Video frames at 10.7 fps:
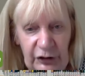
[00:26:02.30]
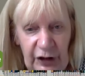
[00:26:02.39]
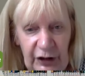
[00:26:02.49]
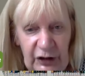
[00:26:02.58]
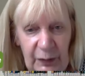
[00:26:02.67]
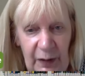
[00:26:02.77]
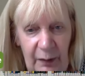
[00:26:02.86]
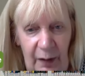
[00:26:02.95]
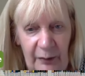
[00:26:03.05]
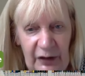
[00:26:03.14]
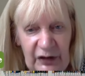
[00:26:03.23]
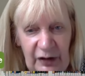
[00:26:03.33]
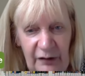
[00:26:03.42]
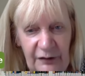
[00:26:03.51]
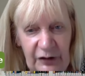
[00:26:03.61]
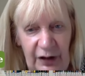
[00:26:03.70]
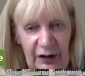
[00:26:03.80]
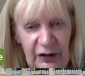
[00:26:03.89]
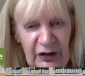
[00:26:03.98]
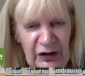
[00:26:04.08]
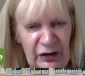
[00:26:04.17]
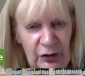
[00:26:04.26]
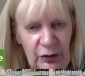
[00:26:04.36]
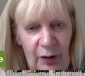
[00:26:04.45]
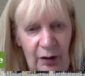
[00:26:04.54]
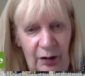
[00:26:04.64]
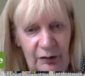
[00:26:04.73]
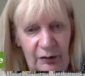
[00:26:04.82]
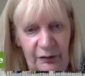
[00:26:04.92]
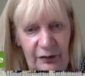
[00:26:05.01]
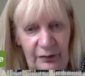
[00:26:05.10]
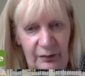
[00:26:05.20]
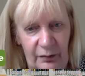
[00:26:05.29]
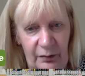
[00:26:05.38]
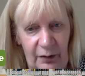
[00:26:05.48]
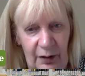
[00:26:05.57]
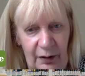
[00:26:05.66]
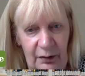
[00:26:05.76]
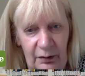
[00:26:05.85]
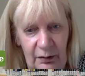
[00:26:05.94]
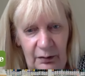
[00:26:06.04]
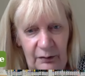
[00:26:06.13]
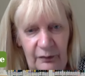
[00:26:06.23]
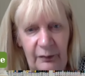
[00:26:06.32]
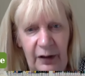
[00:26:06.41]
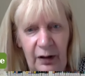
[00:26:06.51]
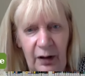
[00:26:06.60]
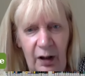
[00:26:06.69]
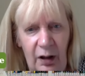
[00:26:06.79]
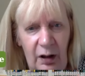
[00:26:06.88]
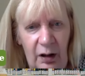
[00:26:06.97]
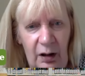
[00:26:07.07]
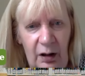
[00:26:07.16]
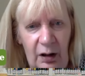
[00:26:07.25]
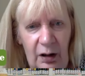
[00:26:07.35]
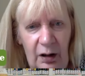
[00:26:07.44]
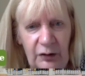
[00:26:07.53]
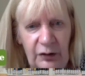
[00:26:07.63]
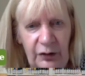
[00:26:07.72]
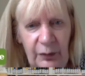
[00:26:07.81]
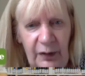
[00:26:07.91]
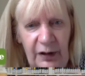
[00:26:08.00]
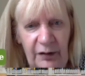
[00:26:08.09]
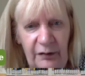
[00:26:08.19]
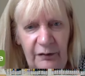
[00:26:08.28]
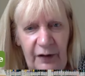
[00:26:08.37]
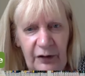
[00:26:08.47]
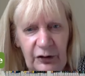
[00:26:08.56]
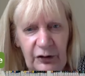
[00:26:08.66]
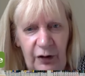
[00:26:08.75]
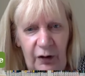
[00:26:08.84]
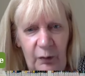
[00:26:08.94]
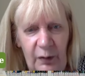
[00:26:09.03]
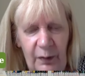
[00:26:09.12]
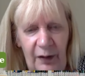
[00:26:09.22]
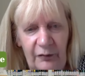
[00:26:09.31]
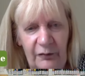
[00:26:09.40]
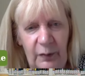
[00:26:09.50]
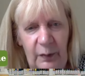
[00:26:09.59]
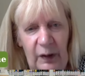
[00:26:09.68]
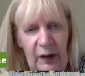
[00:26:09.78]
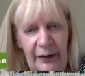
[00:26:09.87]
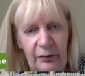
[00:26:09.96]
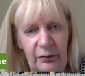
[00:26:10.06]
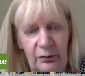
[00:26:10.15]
Shakespeare by myself today. It is too hard for me. Do you believe that should hold me back from applying?